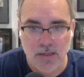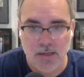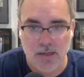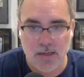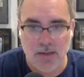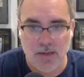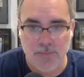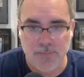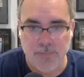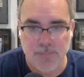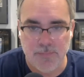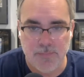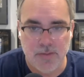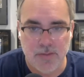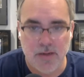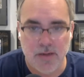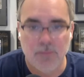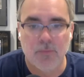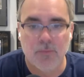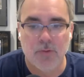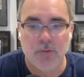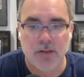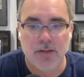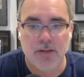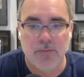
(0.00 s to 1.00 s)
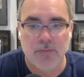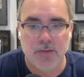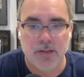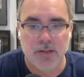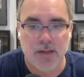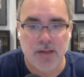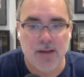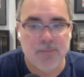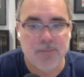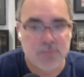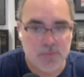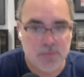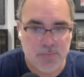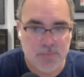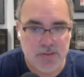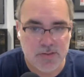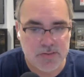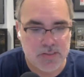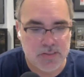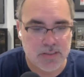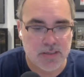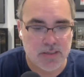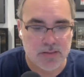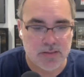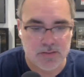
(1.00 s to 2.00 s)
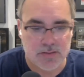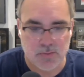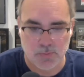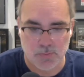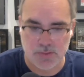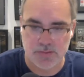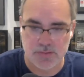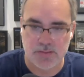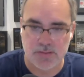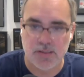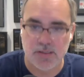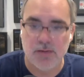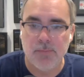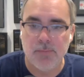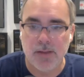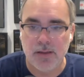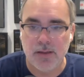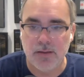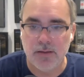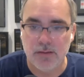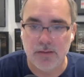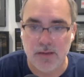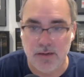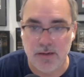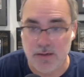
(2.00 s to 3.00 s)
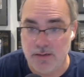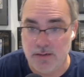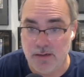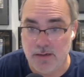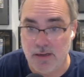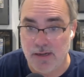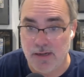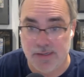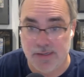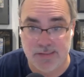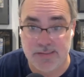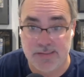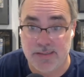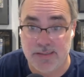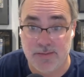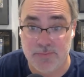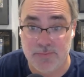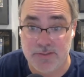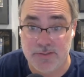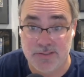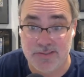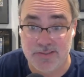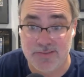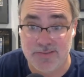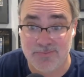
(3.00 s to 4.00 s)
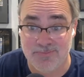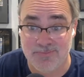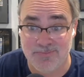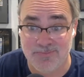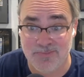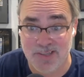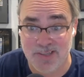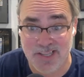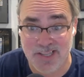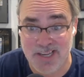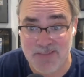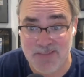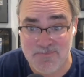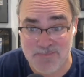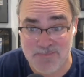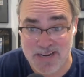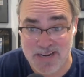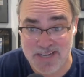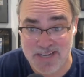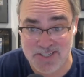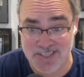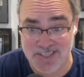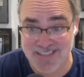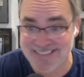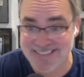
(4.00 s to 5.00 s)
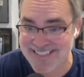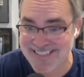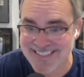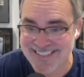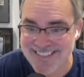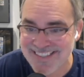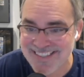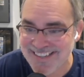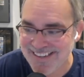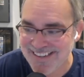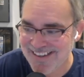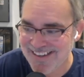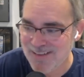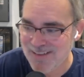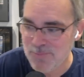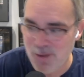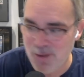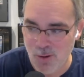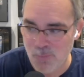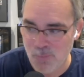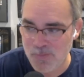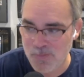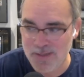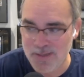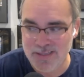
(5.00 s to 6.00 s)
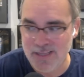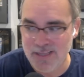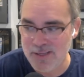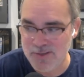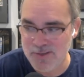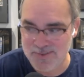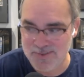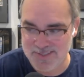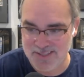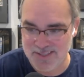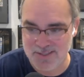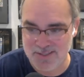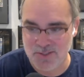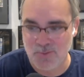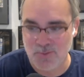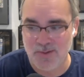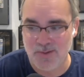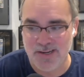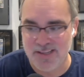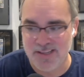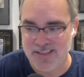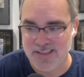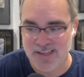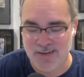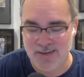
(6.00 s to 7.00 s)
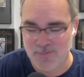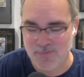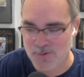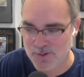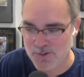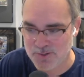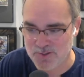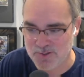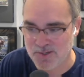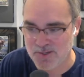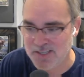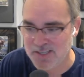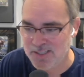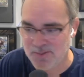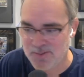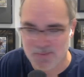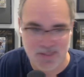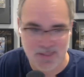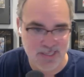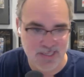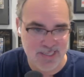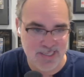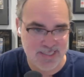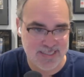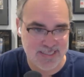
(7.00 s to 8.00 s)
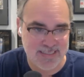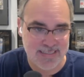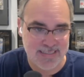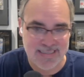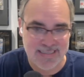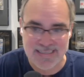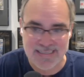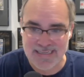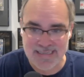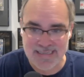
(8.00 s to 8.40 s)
I'm I'm really really optimistic as to what it's going to be. Yeah, I'm, honestly, I'm just really impatient, and I'm hoping they use this 20th anniversary to release